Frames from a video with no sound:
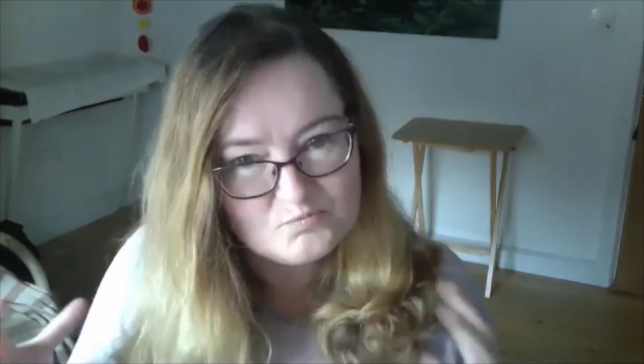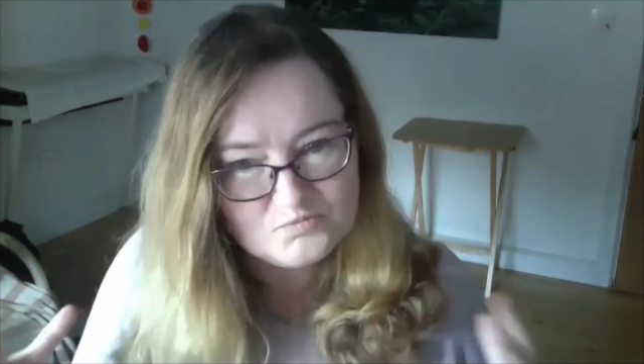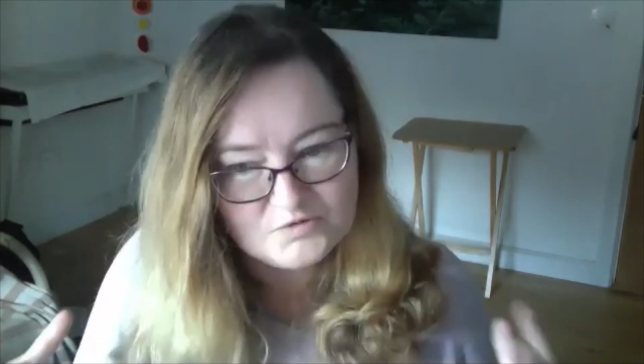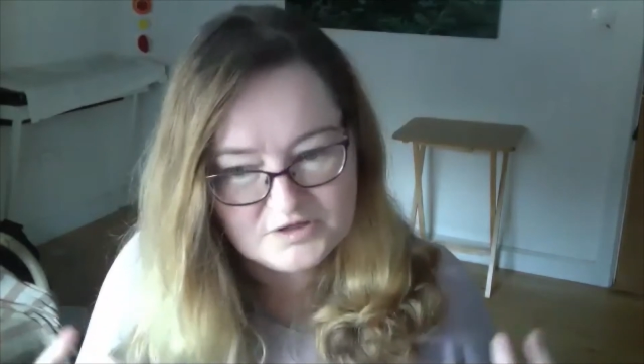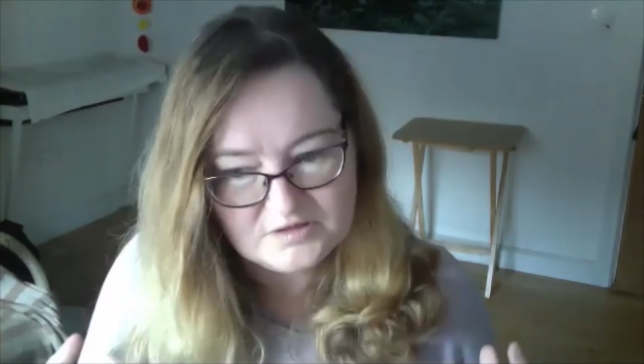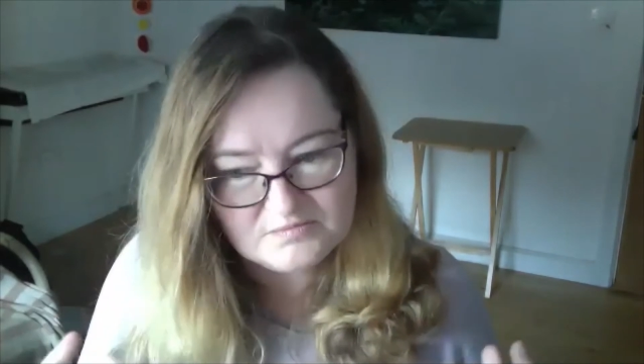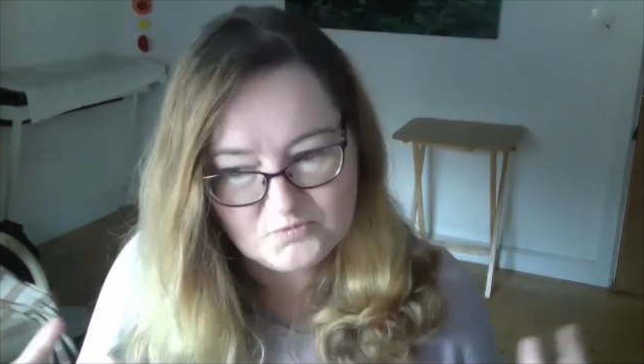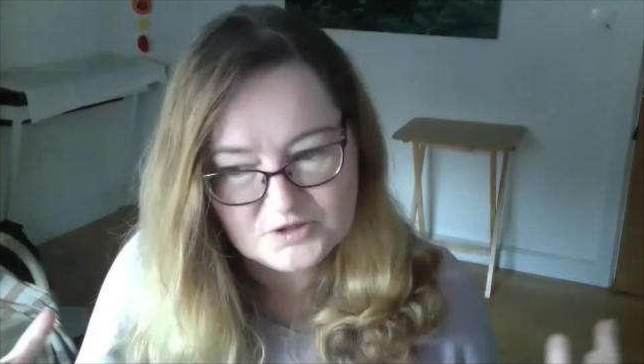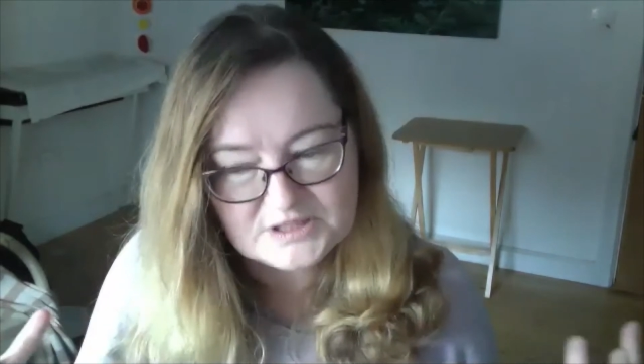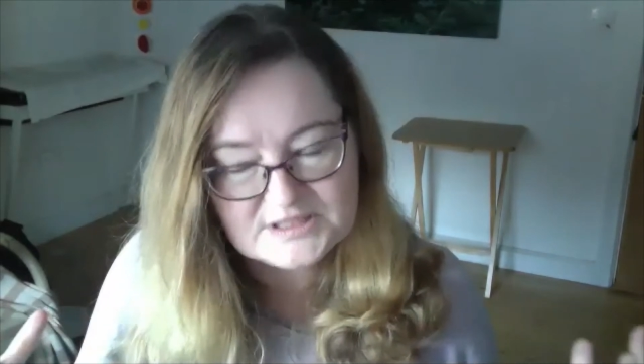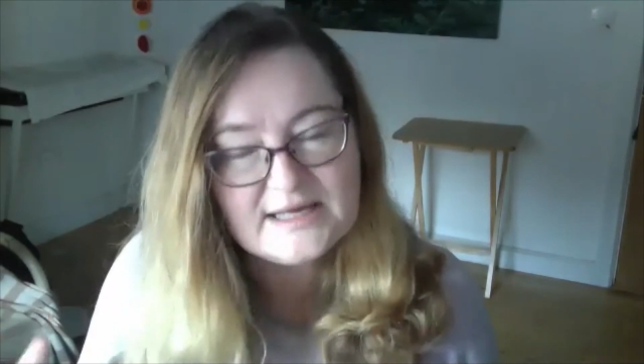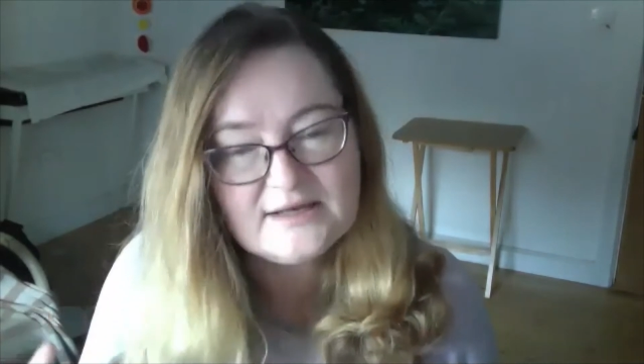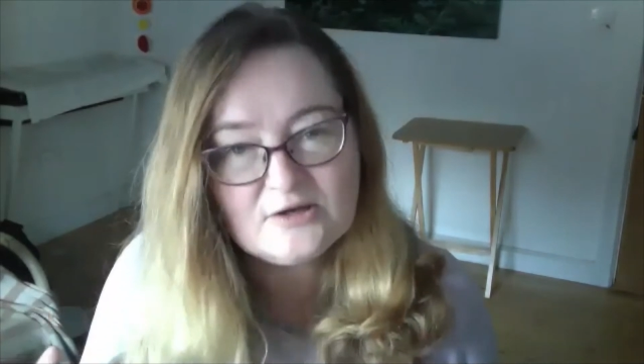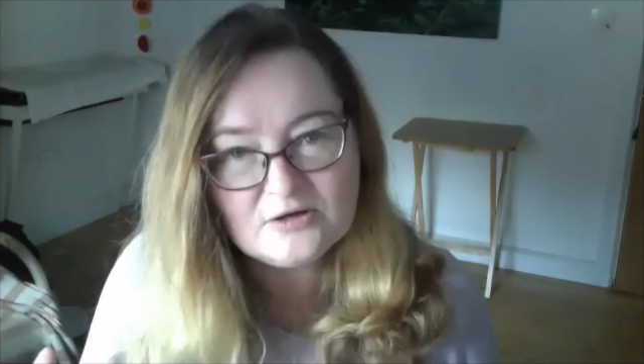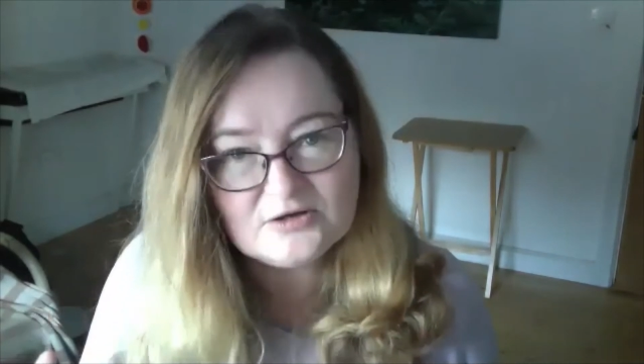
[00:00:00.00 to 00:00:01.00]
with
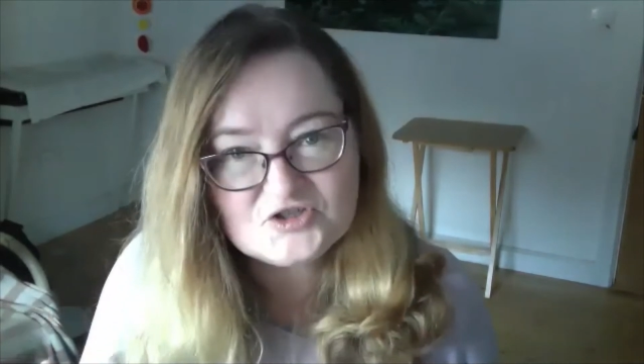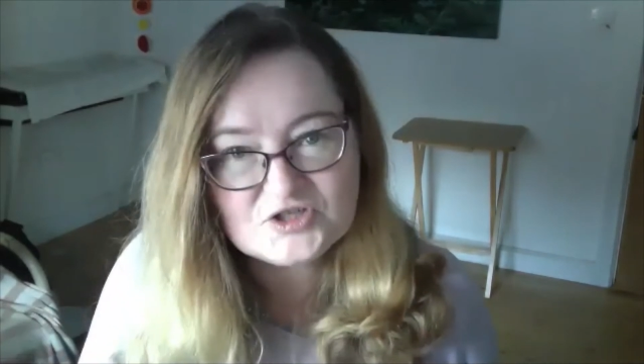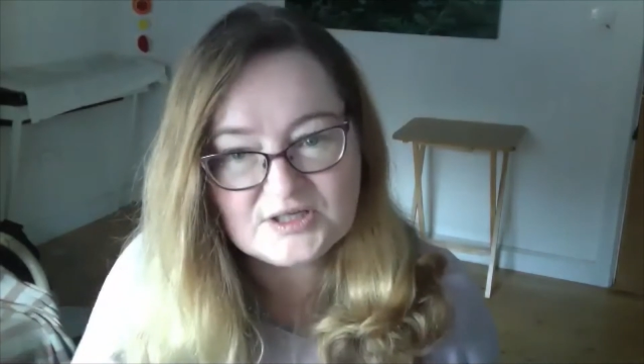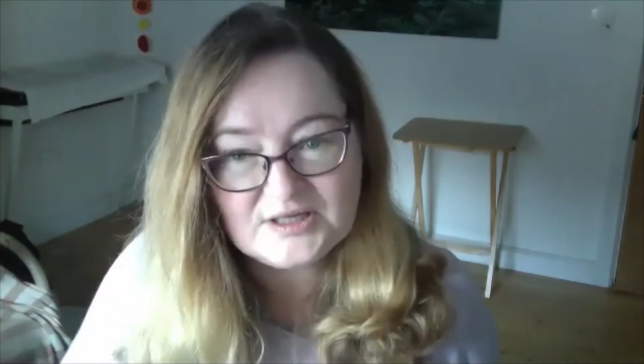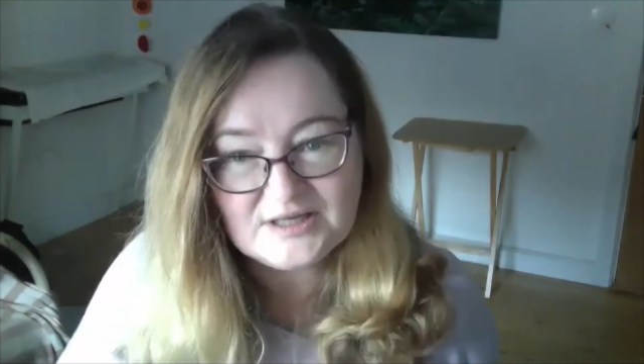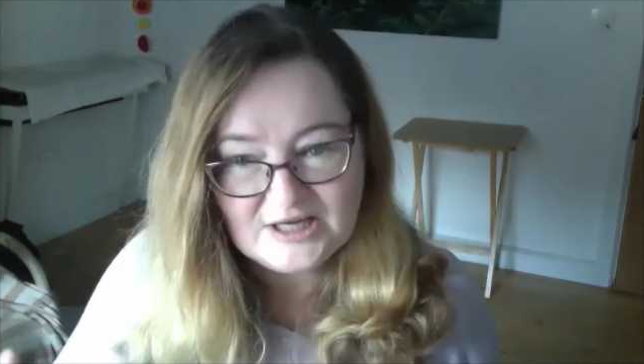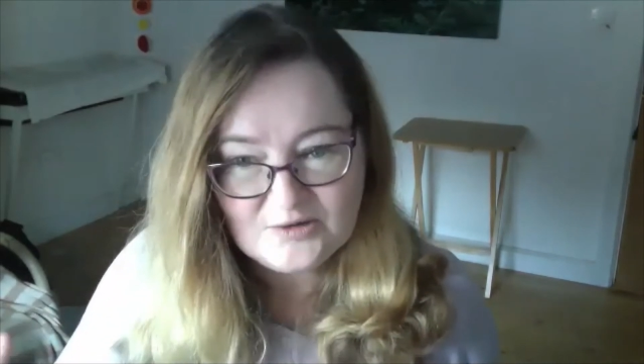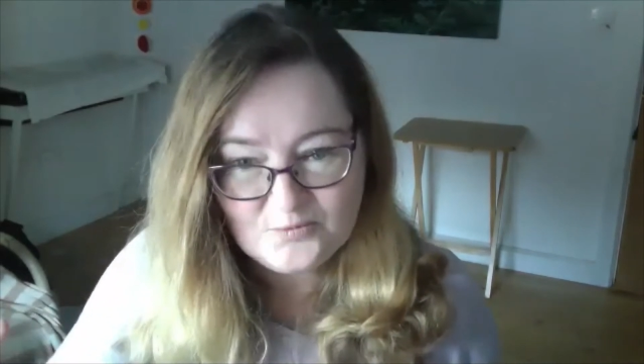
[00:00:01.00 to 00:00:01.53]
technology,